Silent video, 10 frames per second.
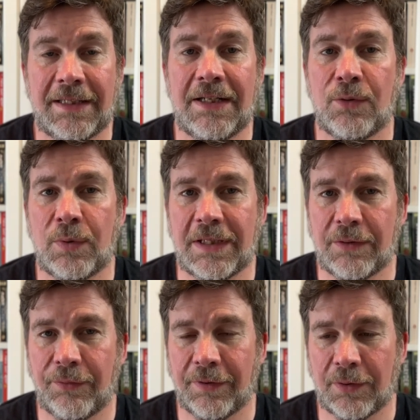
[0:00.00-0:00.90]
Kindle
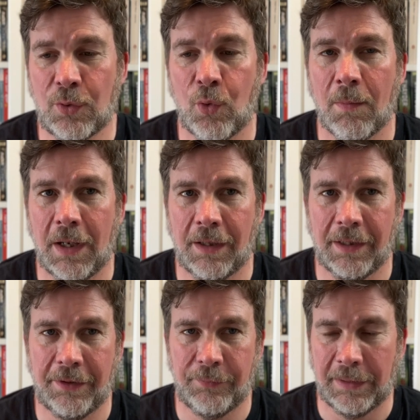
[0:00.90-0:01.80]
deals that caught my
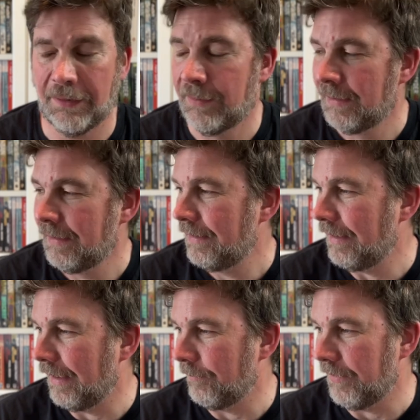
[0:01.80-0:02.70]
eye as well
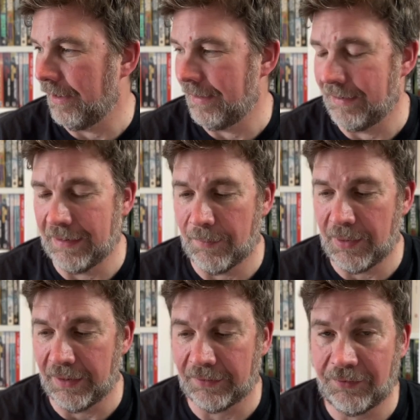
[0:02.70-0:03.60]
um, that I ended up buying.